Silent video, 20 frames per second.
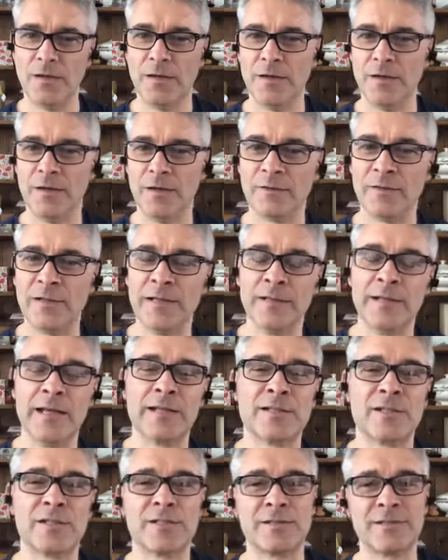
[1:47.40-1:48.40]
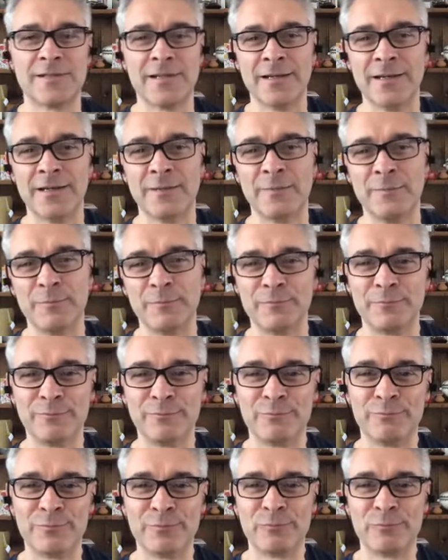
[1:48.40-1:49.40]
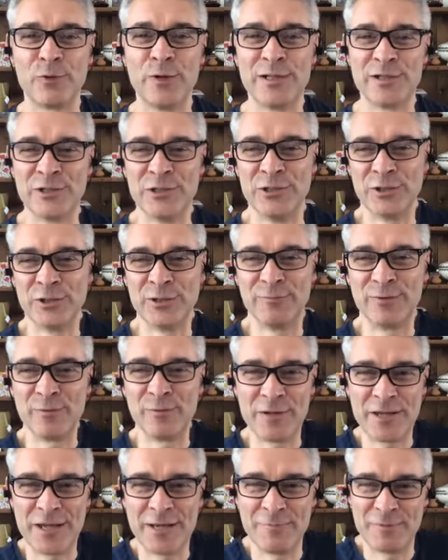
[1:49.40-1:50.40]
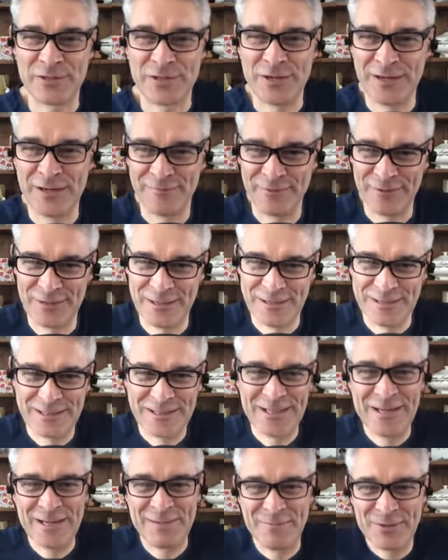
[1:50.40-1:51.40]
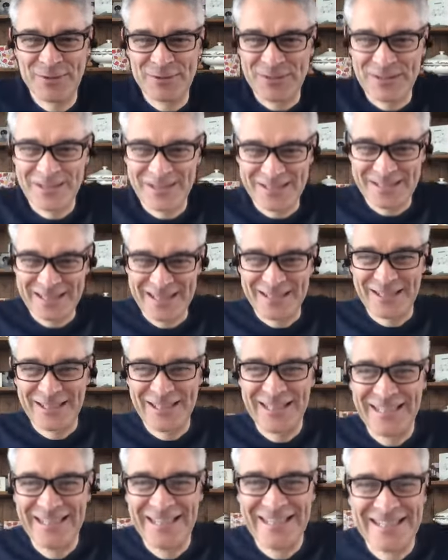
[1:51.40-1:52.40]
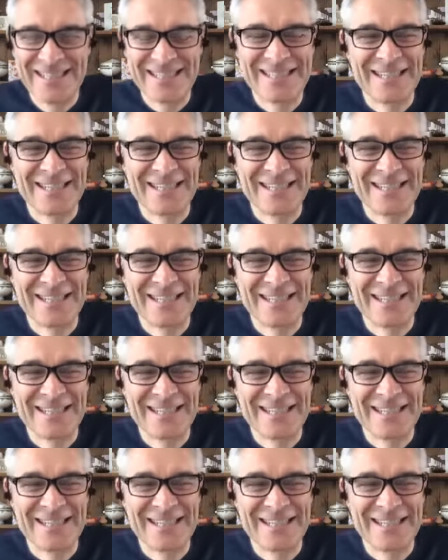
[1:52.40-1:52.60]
I think that's uh, question could probably keep us going for the entire podcast actually it's